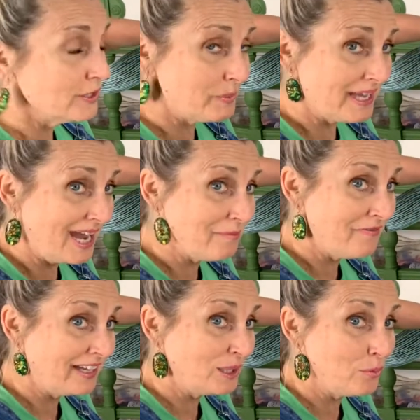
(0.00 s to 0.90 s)
became
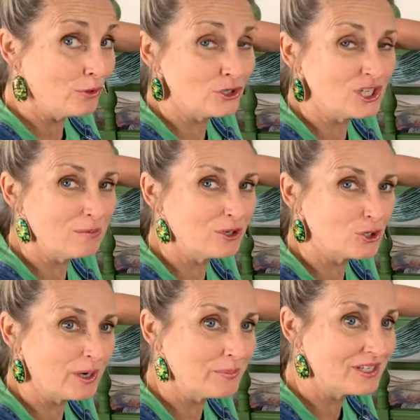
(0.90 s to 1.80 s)
available and she would
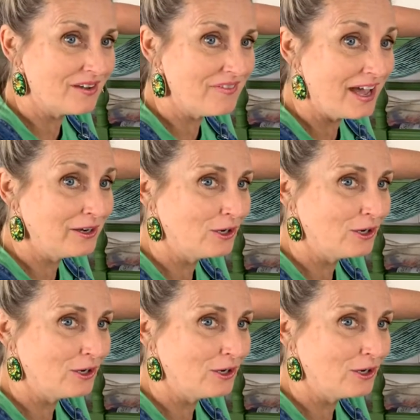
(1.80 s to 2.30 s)
trim stuff out in